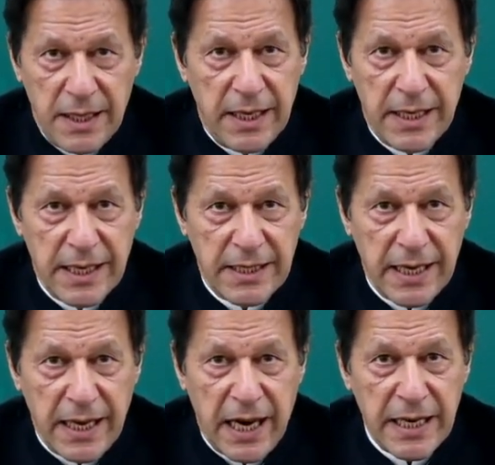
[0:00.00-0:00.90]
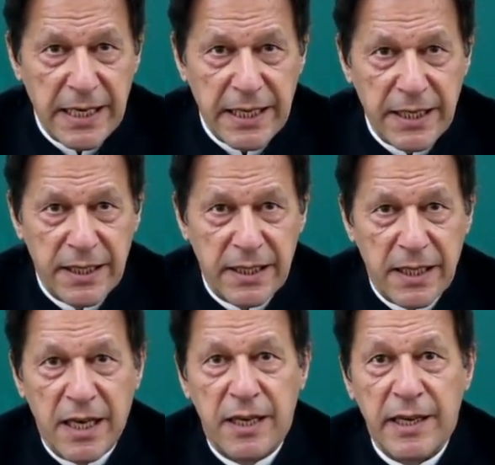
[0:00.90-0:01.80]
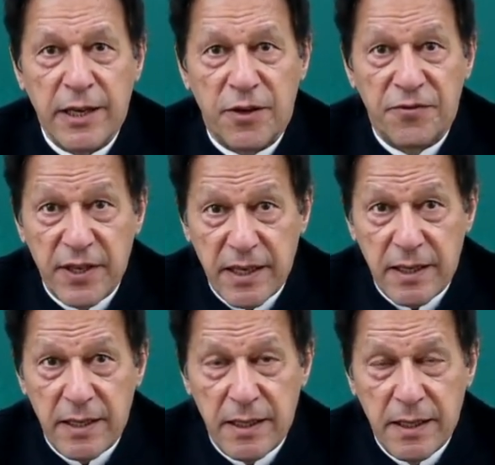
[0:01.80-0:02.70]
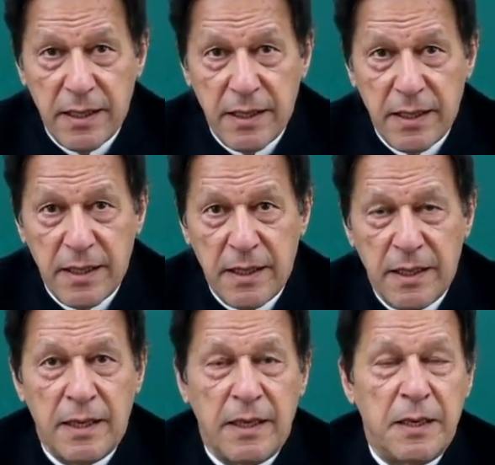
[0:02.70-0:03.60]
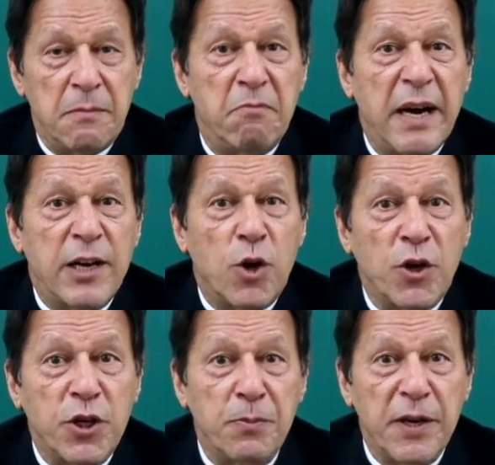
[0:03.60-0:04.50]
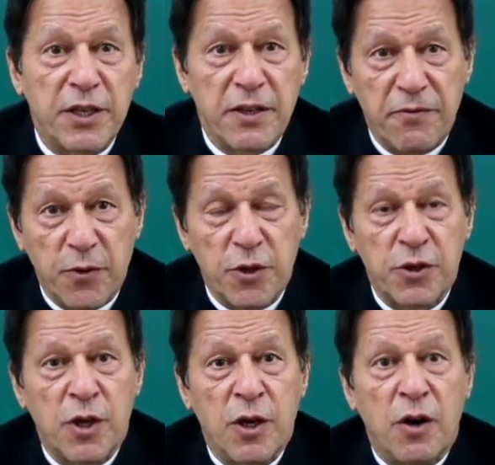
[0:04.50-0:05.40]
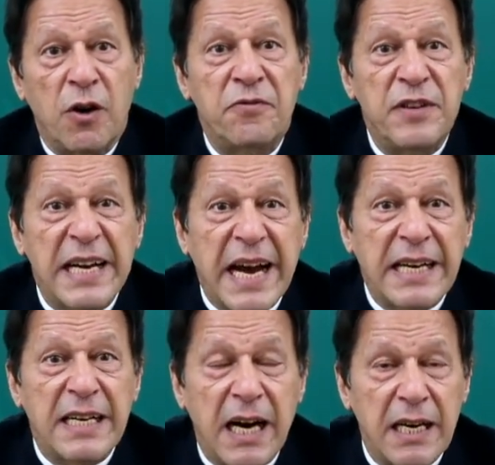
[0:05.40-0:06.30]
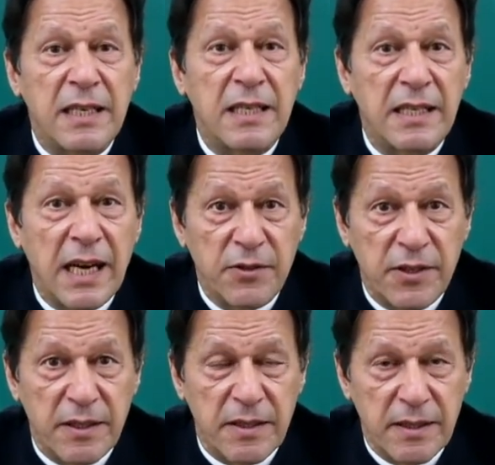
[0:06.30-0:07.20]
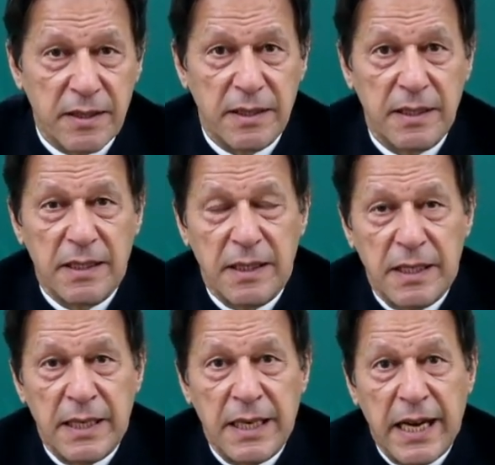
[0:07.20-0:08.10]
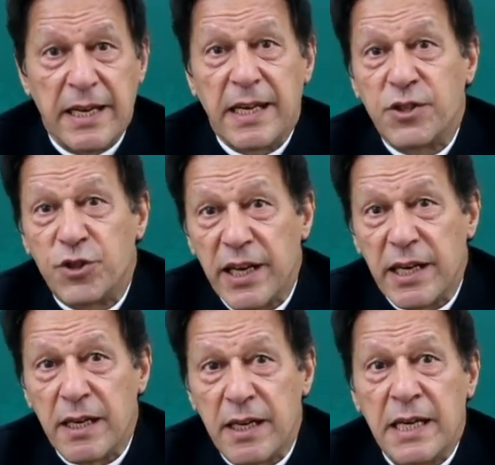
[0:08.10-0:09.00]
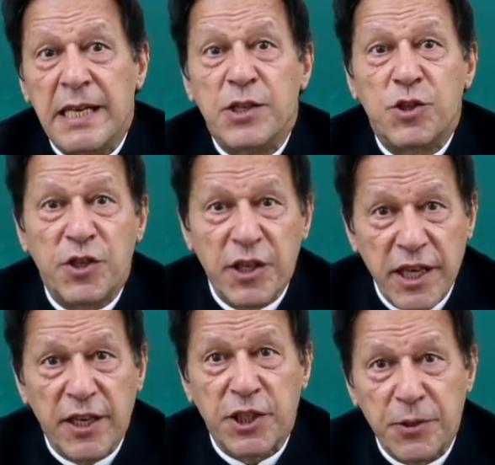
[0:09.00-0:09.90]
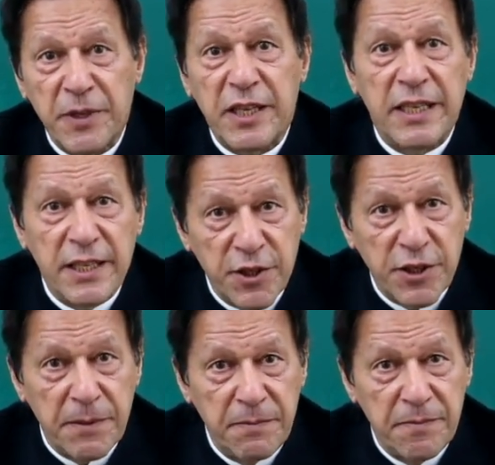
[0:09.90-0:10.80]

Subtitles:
It has unleashed a reign of terror by an occupation force of 900,000. It has jailed senior Kashmiri leadership,